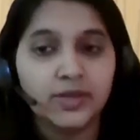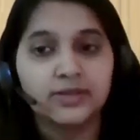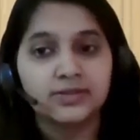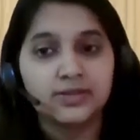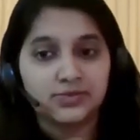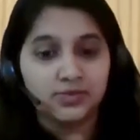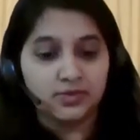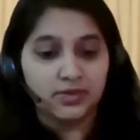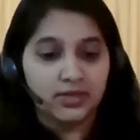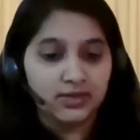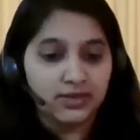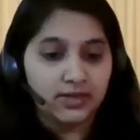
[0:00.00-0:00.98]
Okay, that's
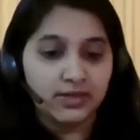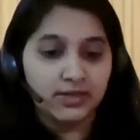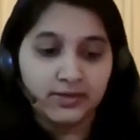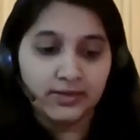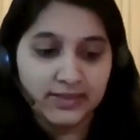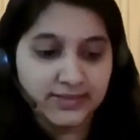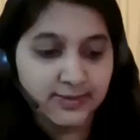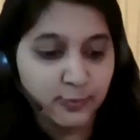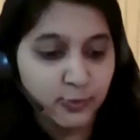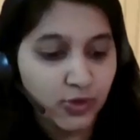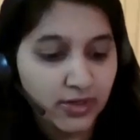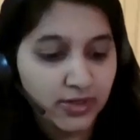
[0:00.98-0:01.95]
okay.
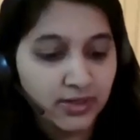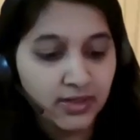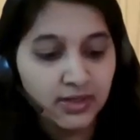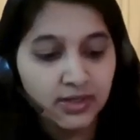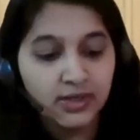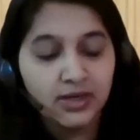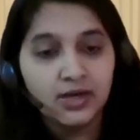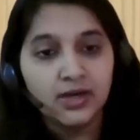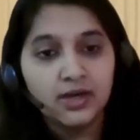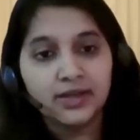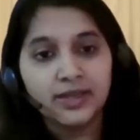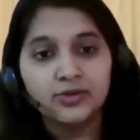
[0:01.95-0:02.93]
Let's move on.
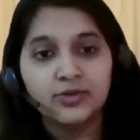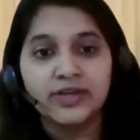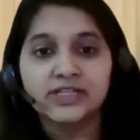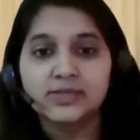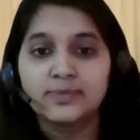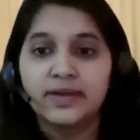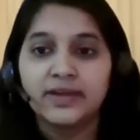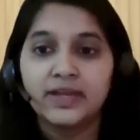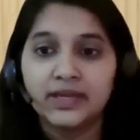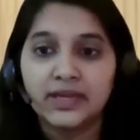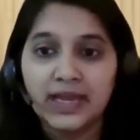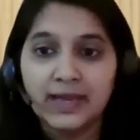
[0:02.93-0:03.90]
Can you
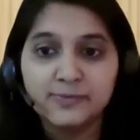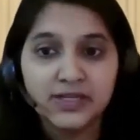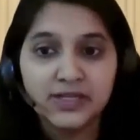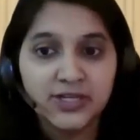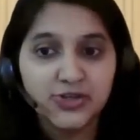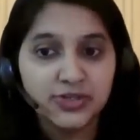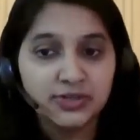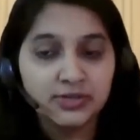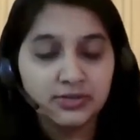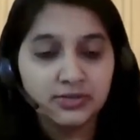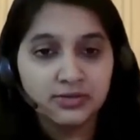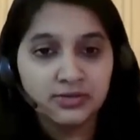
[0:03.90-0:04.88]
explain encapsulation?